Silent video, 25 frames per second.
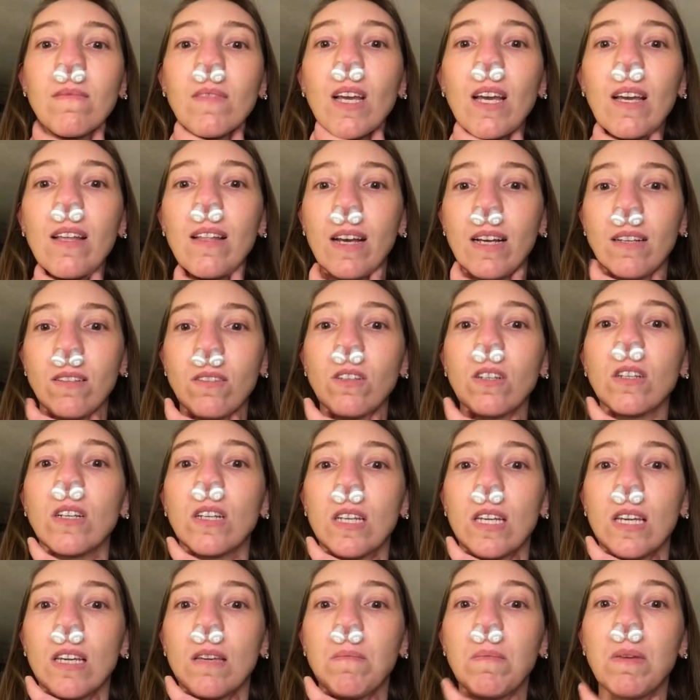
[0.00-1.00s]
And that's going to
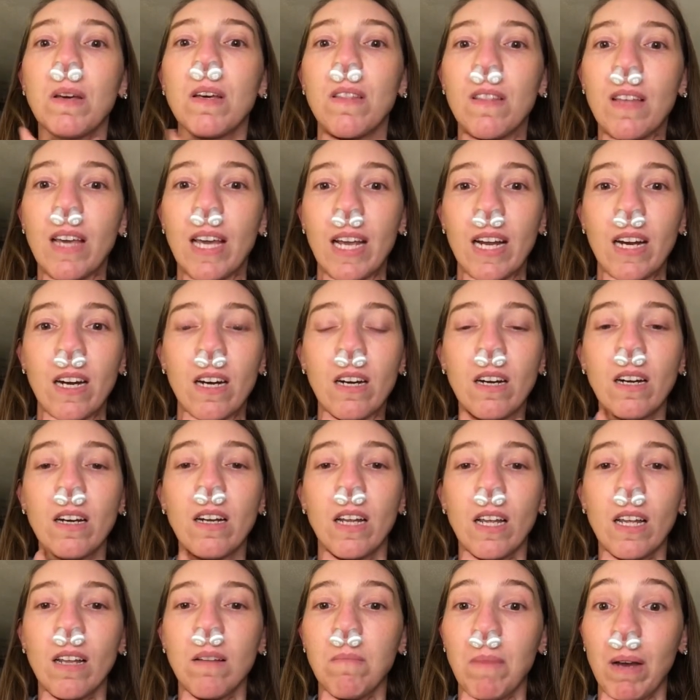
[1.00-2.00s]
keep the air
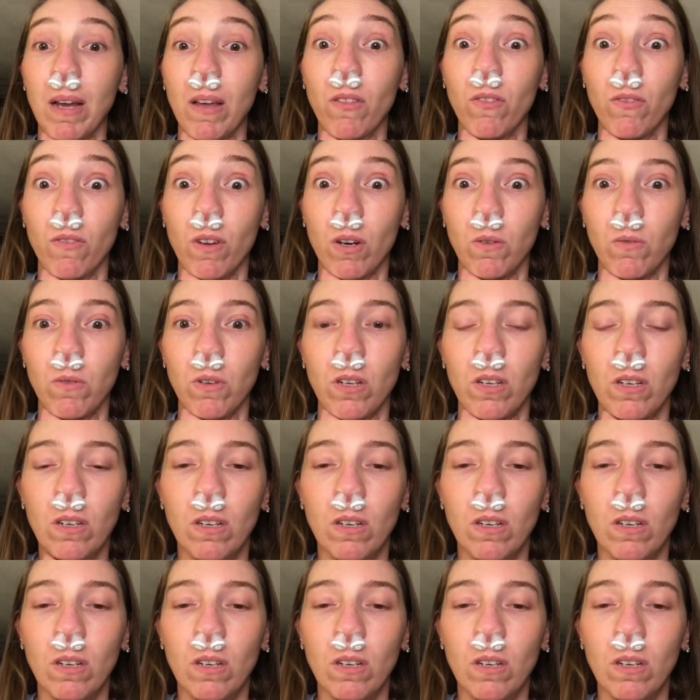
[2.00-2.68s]
in my throat.